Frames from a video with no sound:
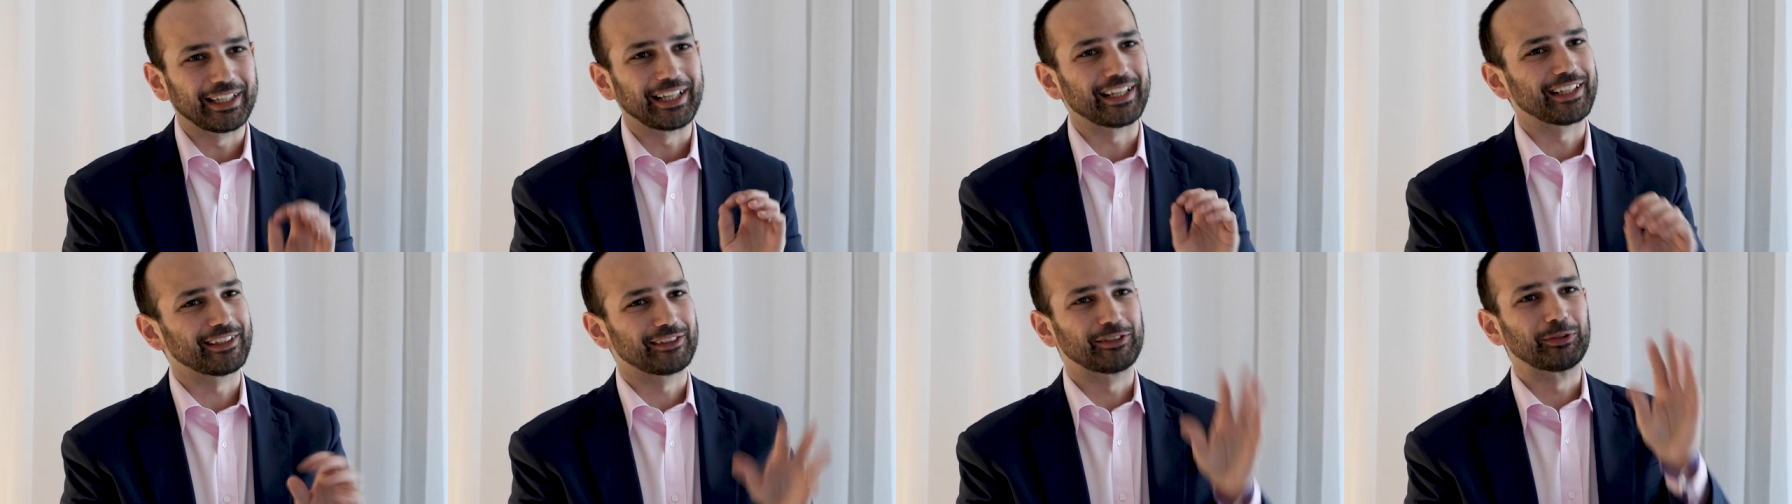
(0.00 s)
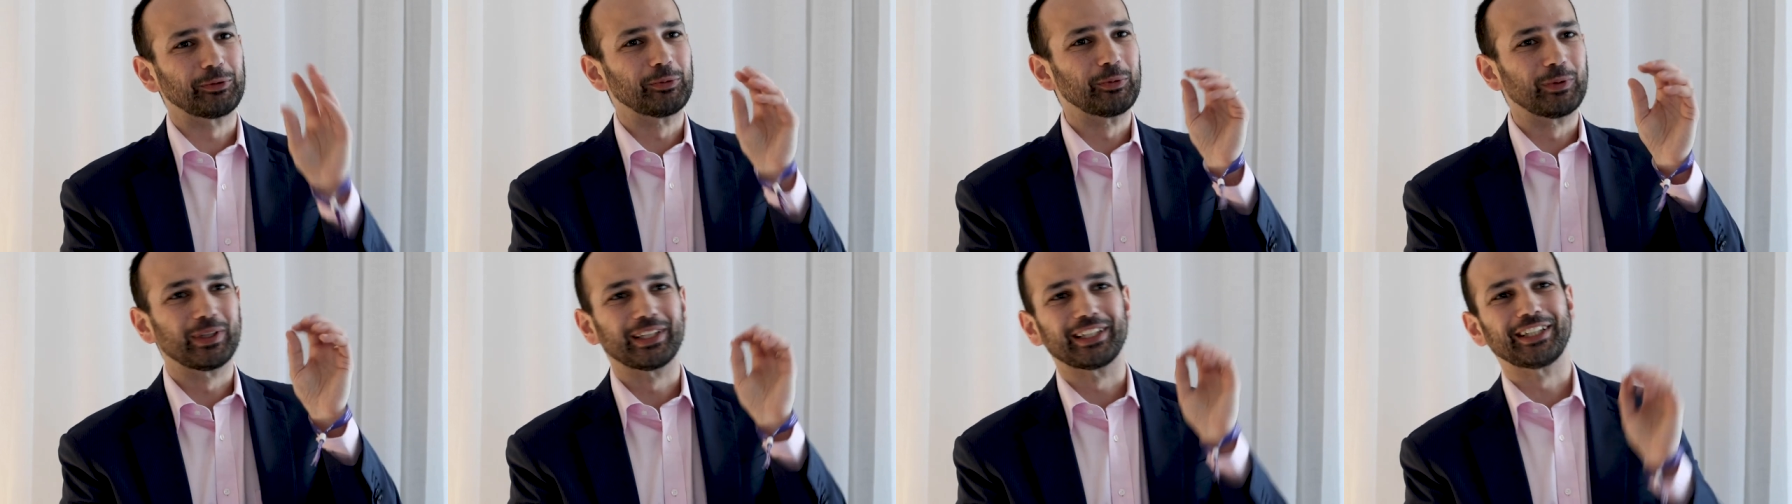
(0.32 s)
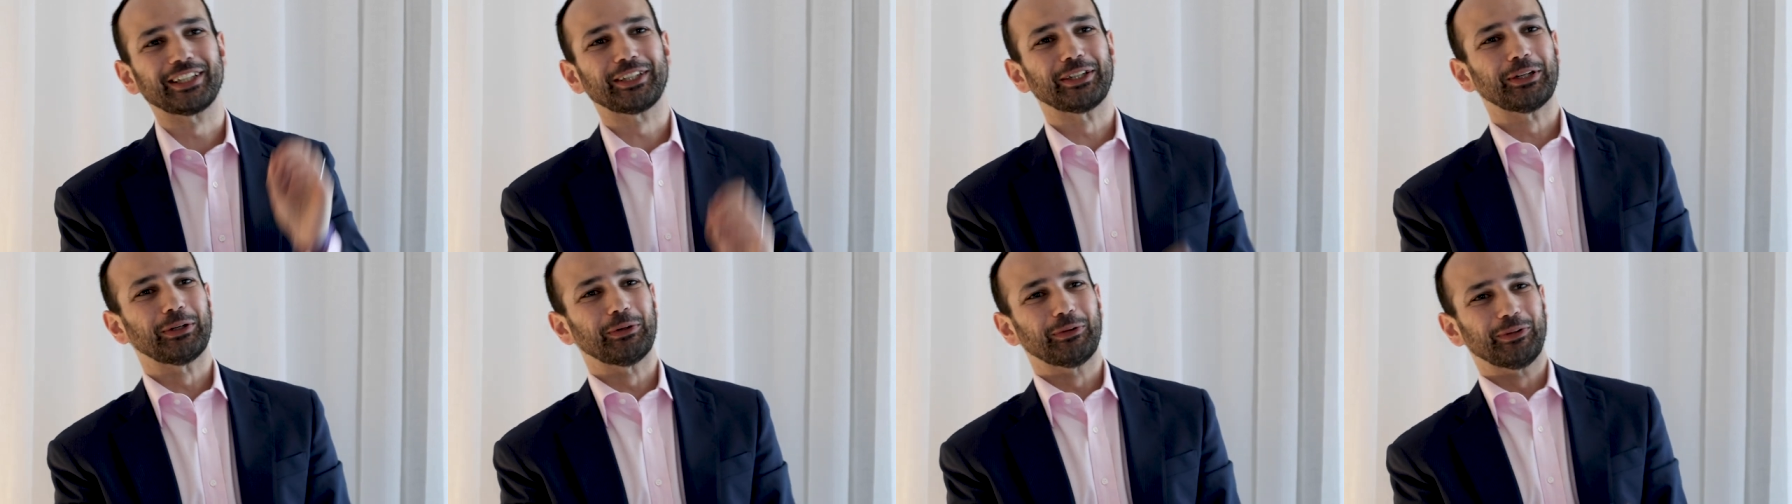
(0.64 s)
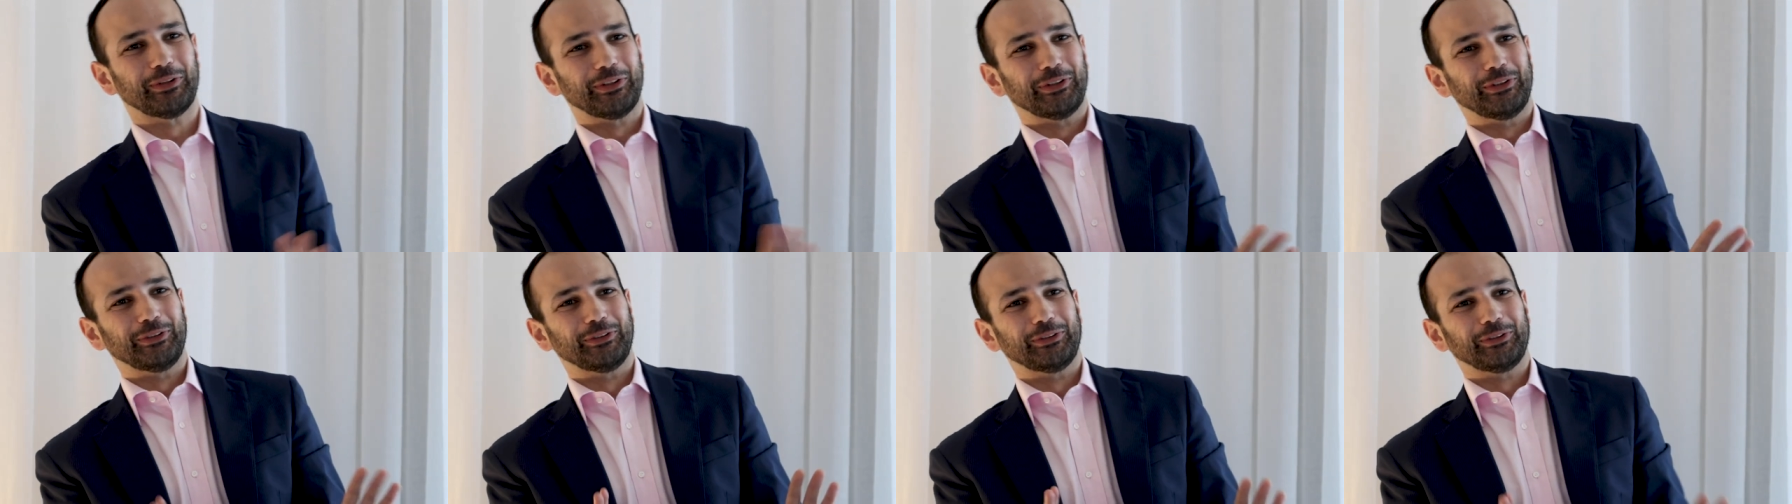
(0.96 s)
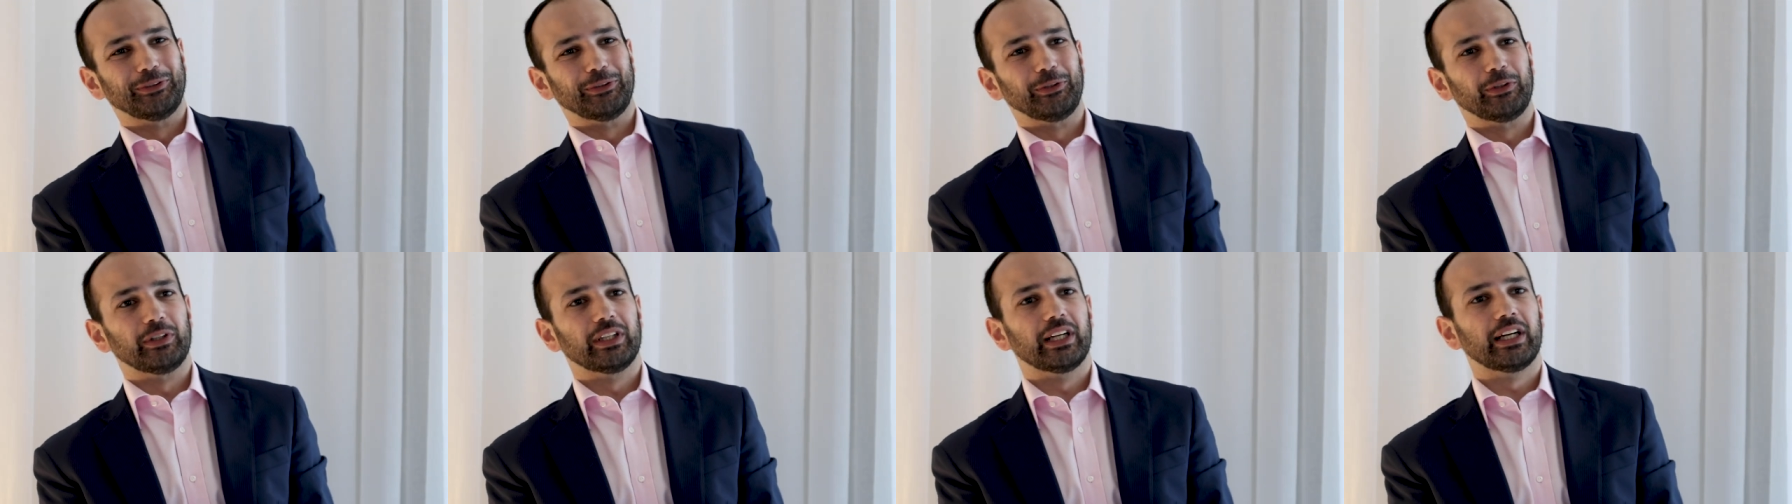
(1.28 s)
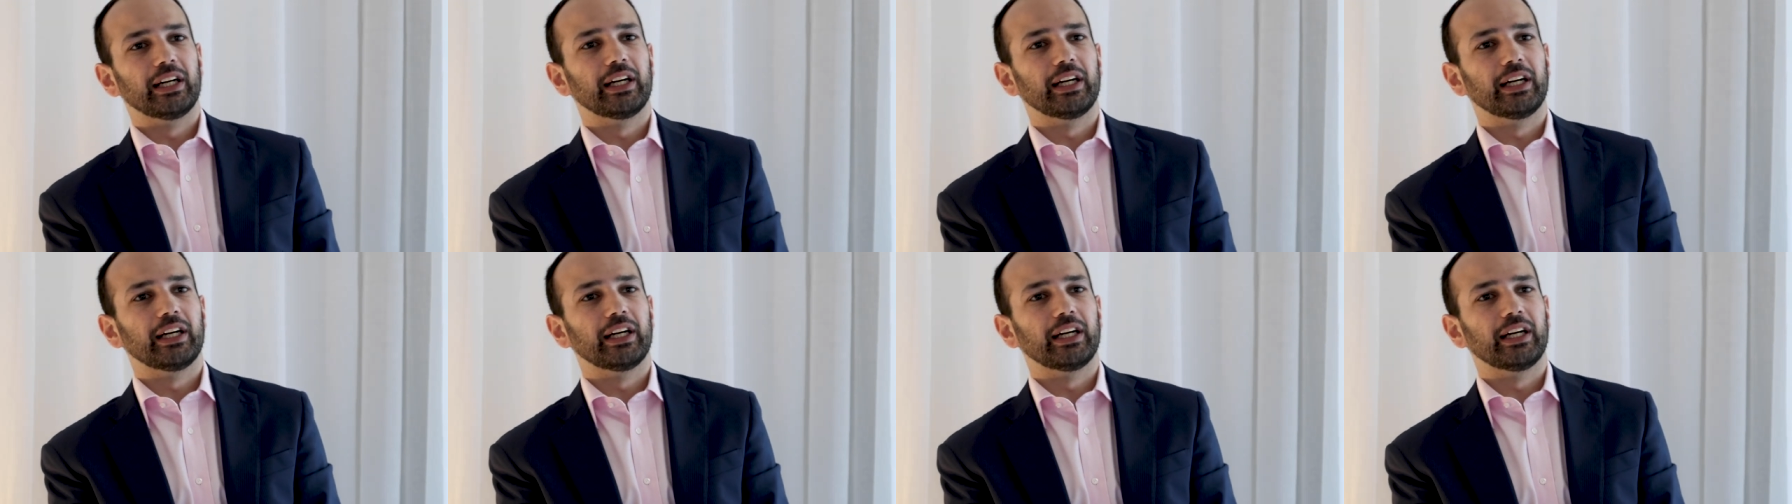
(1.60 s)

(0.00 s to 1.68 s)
that is the one golden rule.